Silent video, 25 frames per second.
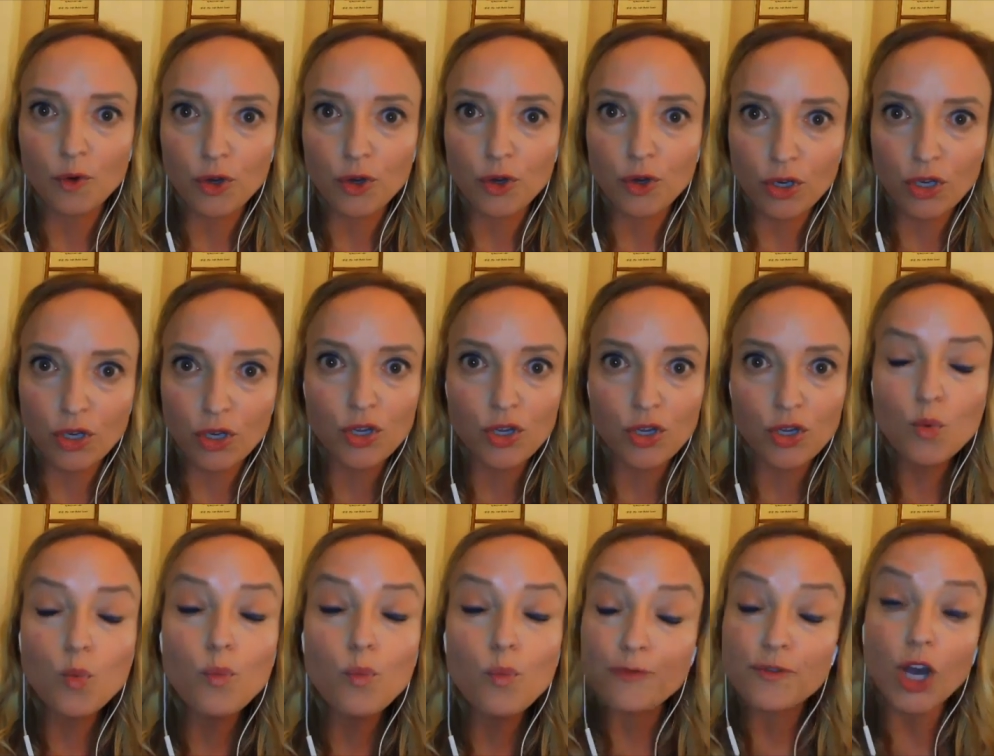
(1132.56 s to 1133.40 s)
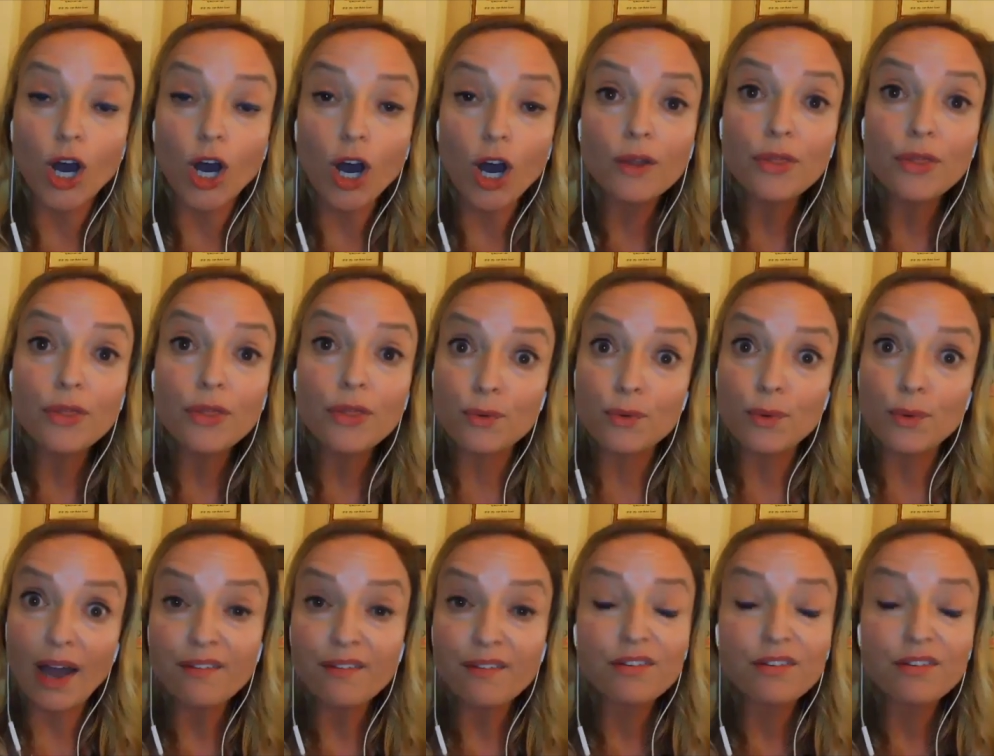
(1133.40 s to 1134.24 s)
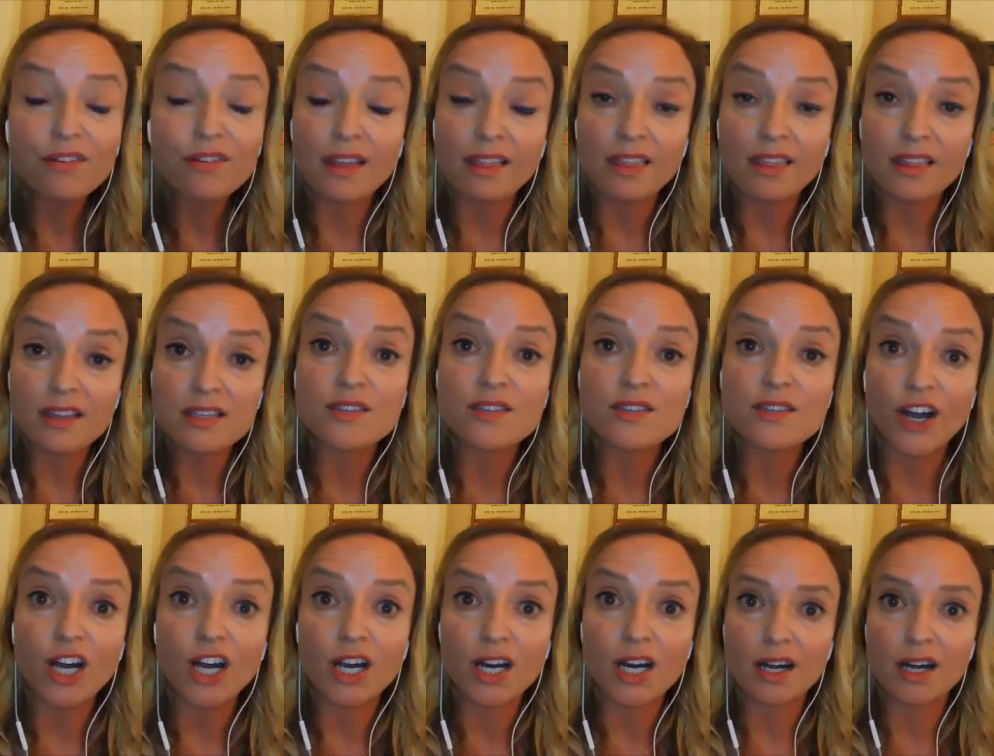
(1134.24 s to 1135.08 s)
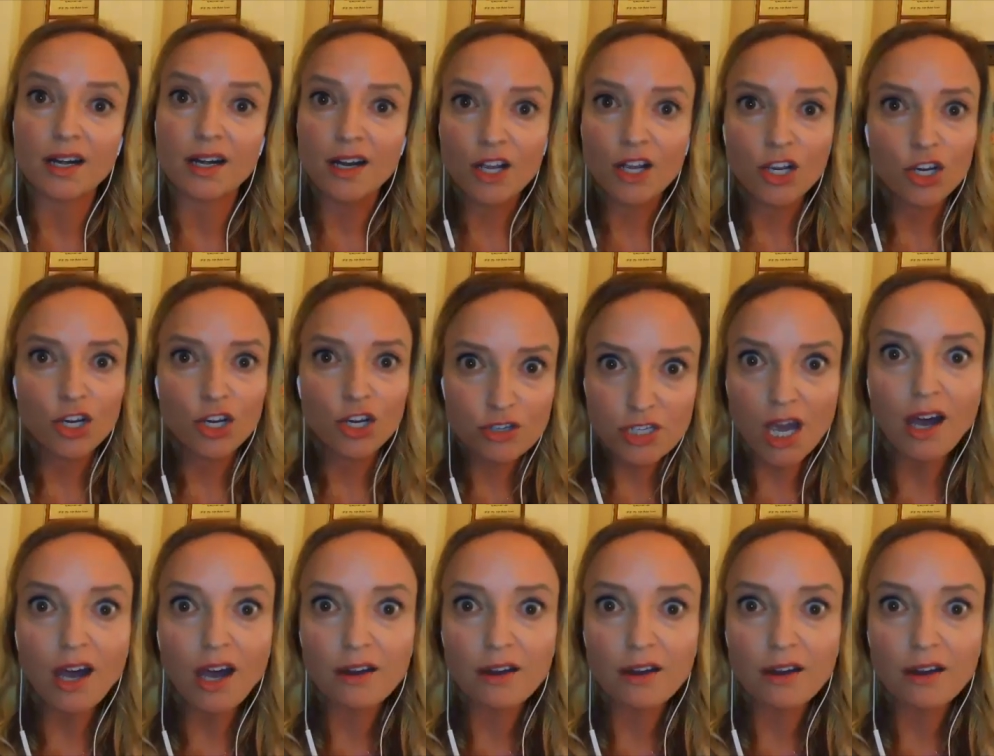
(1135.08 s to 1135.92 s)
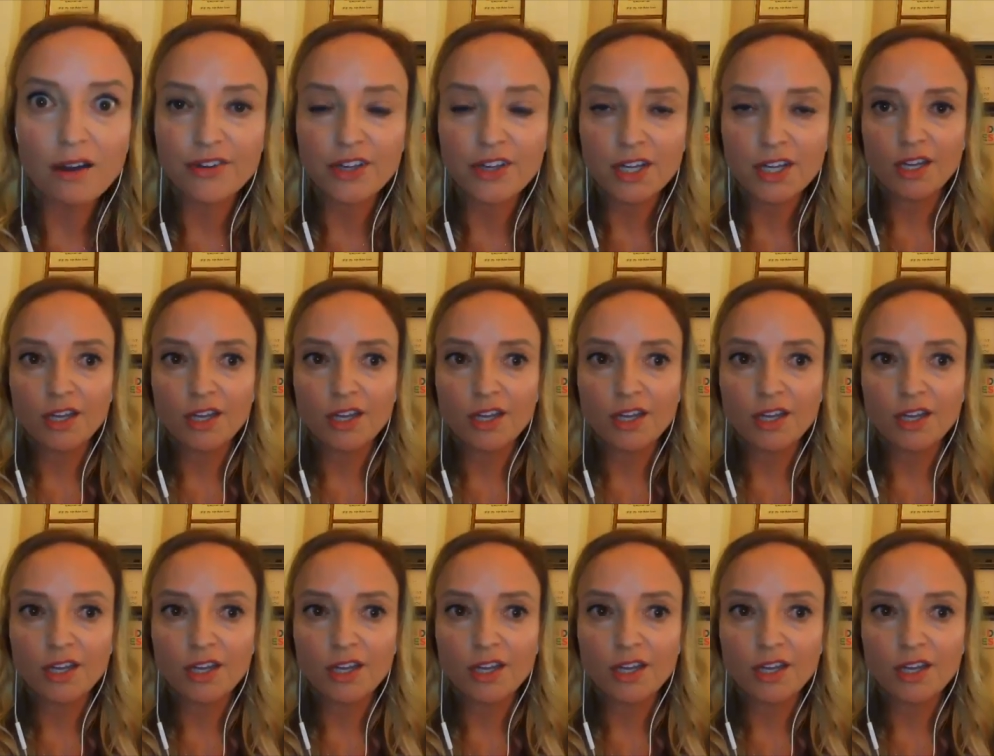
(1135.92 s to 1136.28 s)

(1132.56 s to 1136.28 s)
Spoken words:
You've gone through everything this far. You're tough.